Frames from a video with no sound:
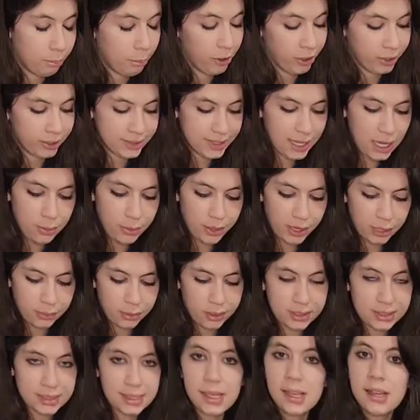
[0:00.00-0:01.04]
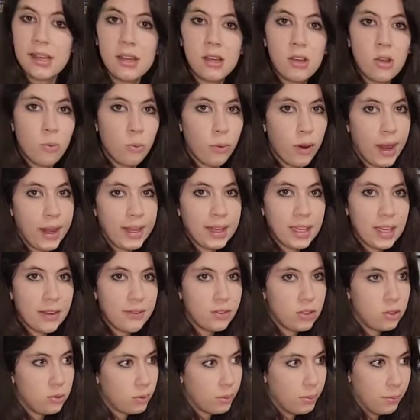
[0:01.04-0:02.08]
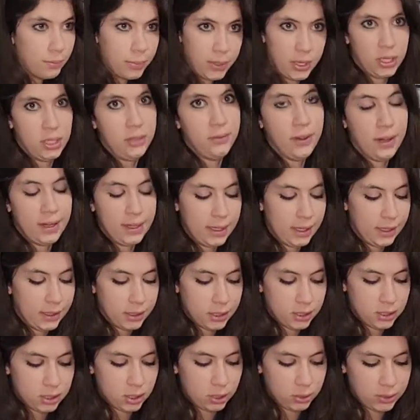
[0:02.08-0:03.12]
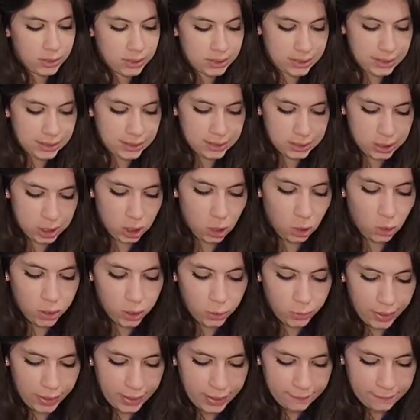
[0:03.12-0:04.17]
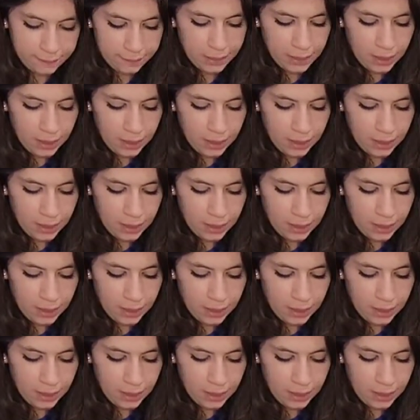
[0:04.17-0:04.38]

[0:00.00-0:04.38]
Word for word: for Max Ladybug because where I live, you can barely find it. So this is the only way.